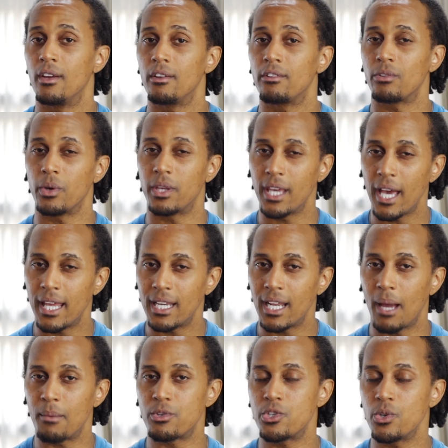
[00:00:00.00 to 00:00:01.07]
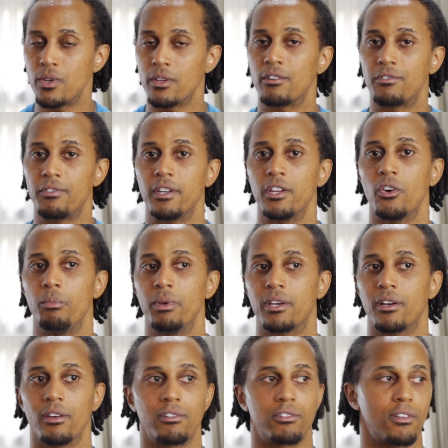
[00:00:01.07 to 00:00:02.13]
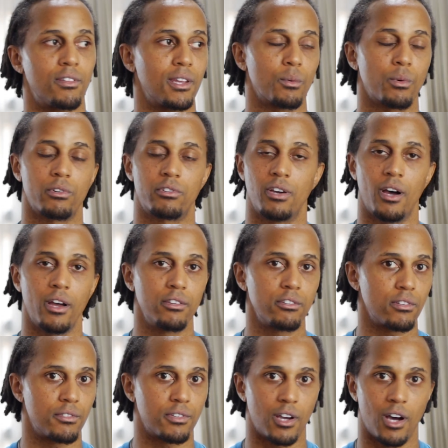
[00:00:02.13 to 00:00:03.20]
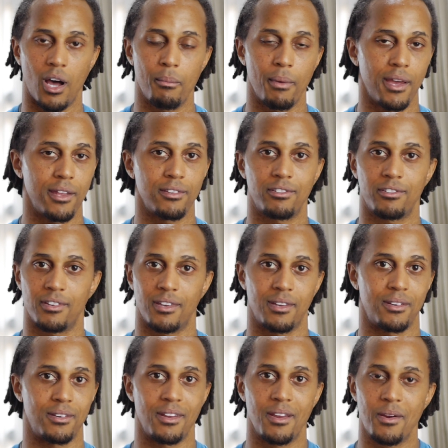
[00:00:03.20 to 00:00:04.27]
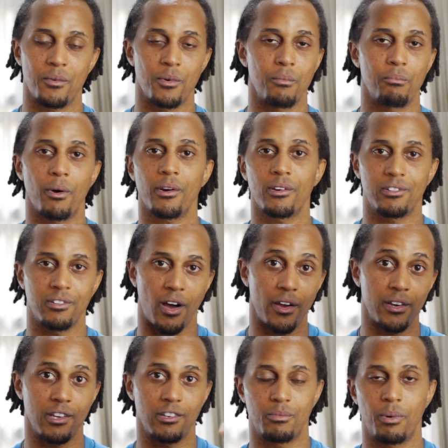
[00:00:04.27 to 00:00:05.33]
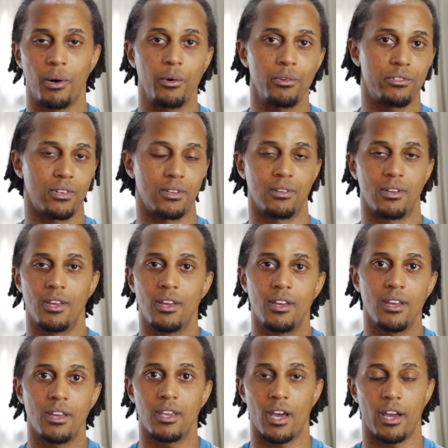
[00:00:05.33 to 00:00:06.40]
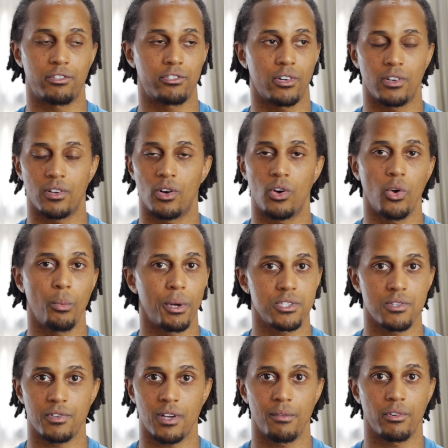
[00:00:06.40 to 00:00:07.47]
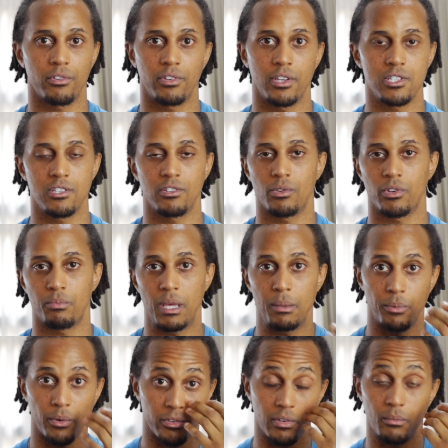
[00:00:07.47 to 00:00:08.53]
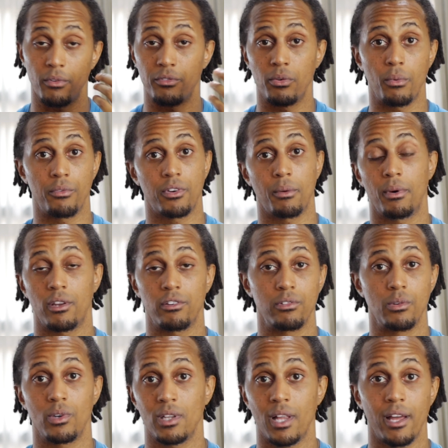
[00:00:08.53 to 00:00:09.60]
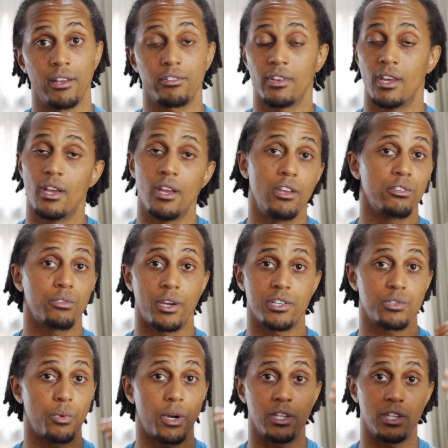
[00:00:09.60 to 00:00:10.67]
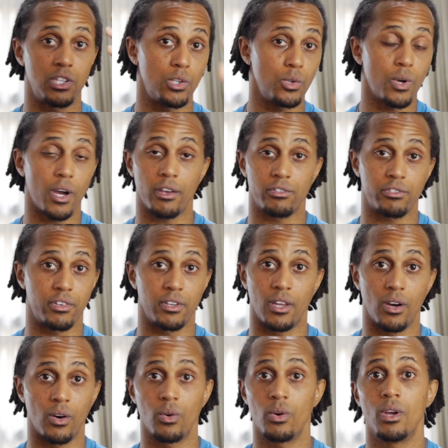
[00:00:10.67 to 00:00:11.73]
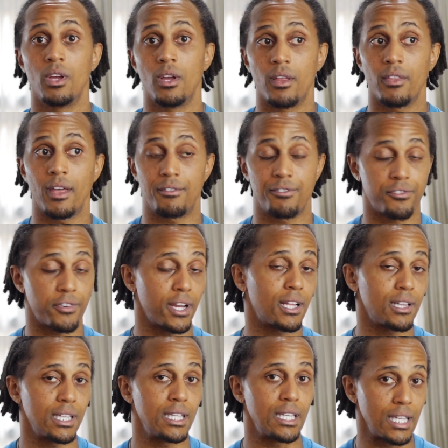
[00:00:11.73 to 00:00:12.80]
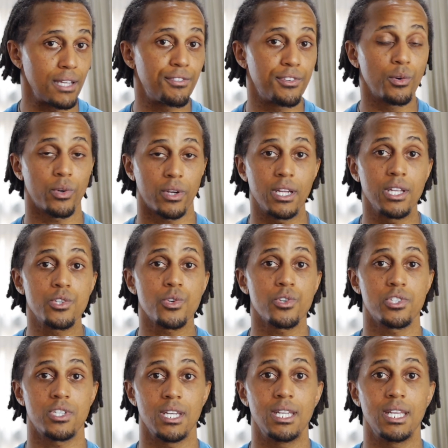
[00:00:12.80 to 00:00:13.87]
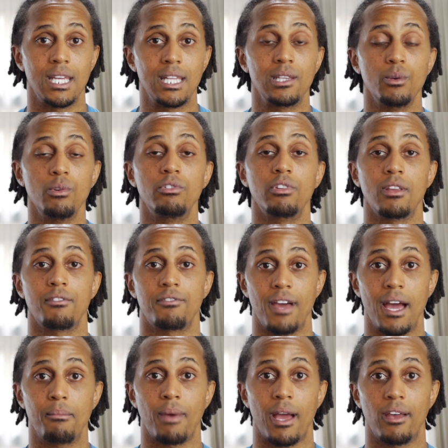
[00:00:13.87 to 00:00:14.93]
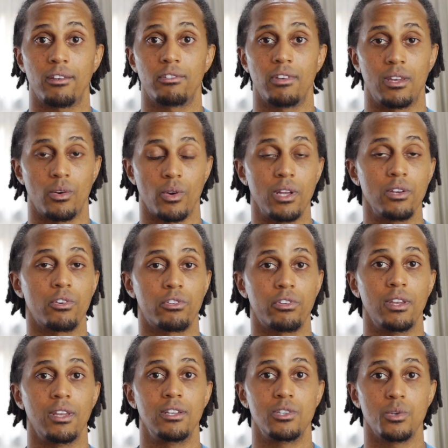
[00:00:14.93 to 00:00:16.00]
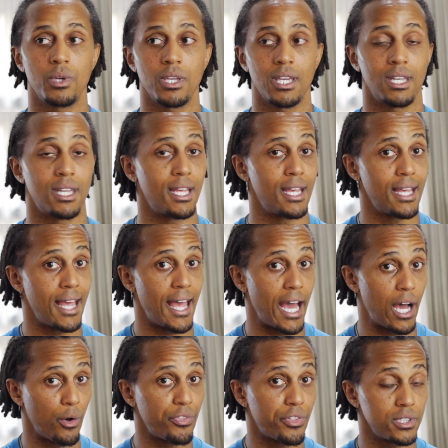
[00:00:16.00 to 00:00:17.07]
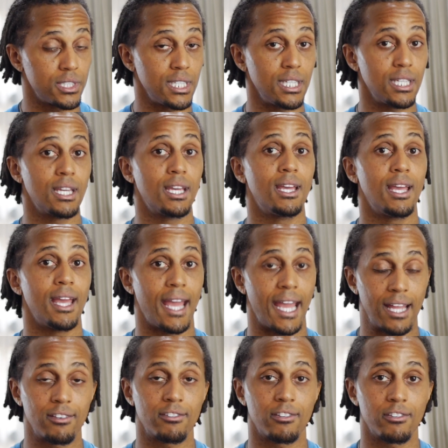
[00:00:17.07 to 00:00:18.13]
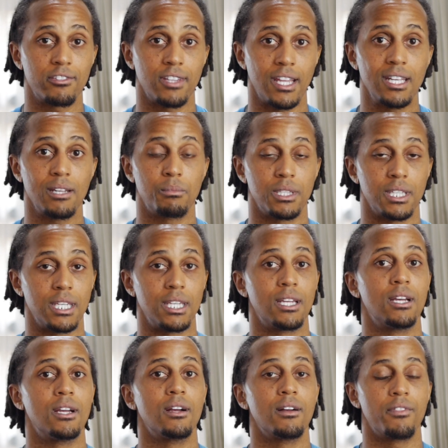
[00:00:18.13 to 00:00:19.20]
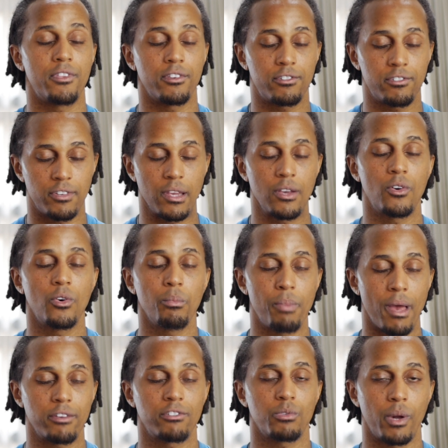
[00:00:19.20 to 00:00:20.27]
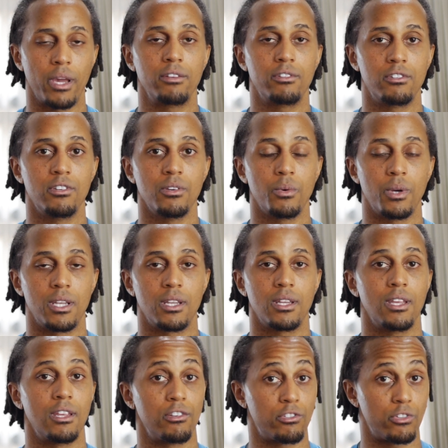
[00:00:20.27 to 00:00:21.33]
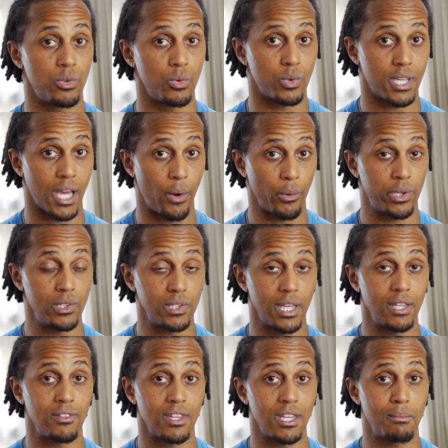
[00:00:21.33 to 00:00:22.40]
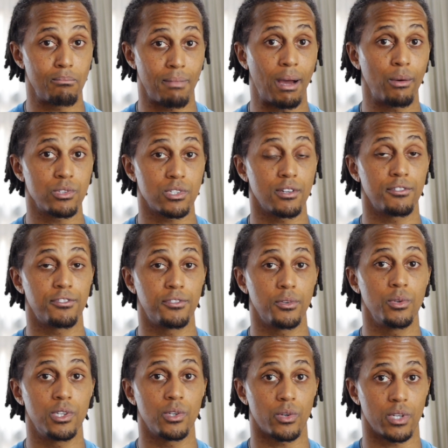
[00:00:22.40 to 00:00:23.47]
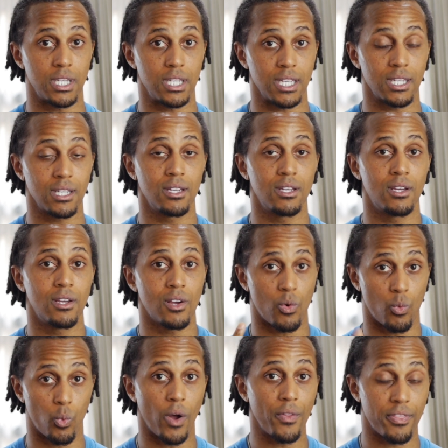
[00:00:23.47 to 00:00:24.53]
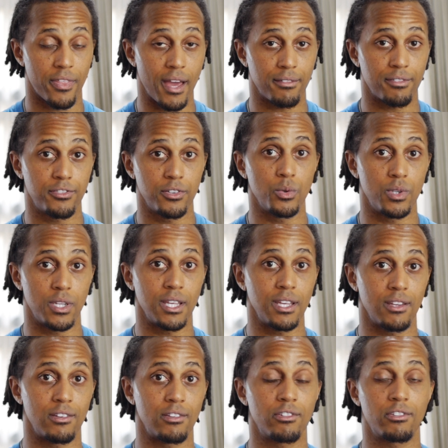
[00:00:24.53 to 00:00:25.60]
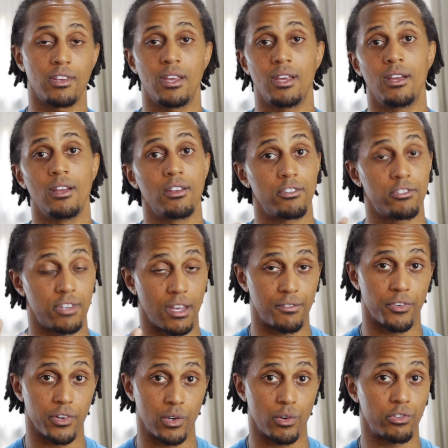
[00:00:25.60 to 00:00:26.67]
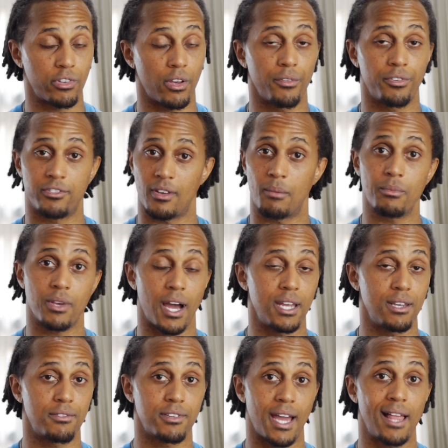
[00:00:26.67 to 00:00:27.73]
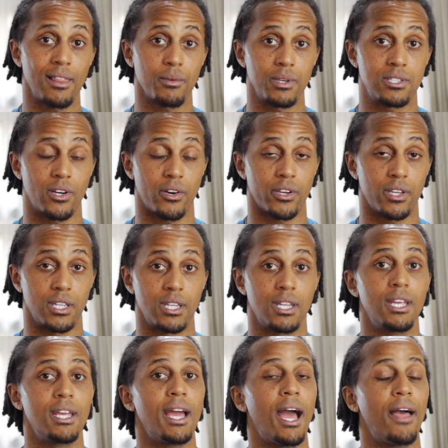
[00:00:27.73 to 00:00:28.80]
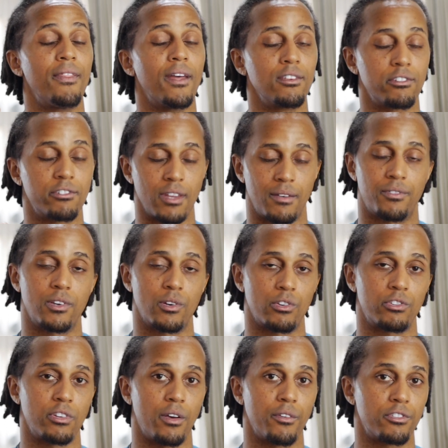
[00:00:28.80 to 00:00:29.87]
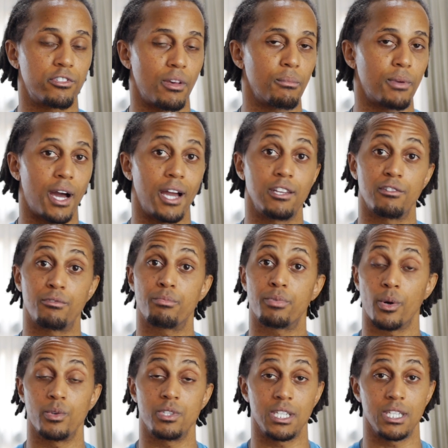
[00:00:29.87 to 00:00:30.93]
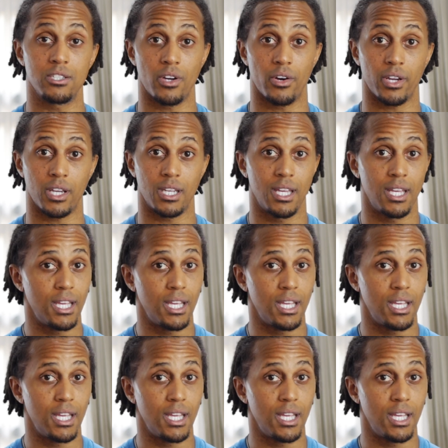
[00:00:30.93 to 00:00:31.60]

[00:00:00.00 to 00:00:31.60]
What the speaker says: So again, I'm shooting this video because there were tons of comments and remarks on his post, and I started a whole bunch of conversations with people, some of whom have come on as new clients. So I just want you guys to know that frankly, if you're interested in losing fat mass and you're interested in doing it healthily and sustainably, the single best way to do it is to calculate the amount of food you're eating, what that food is, set for yourself some kind of calorie target, and then set for yourself some kind of protein target.